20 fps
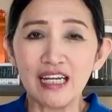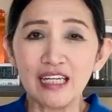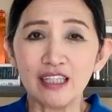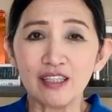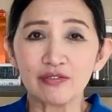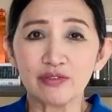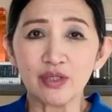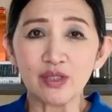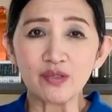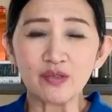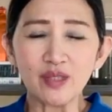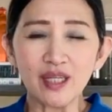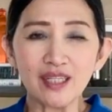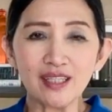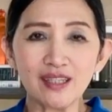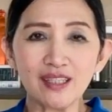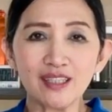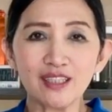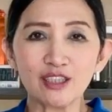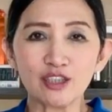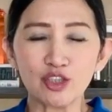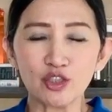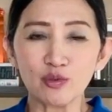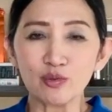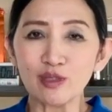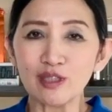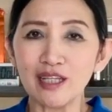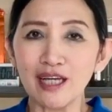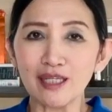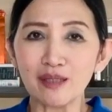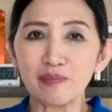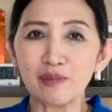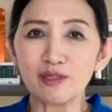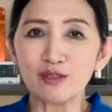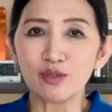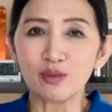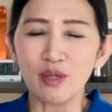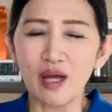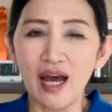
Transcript: If there's anything that you would like me to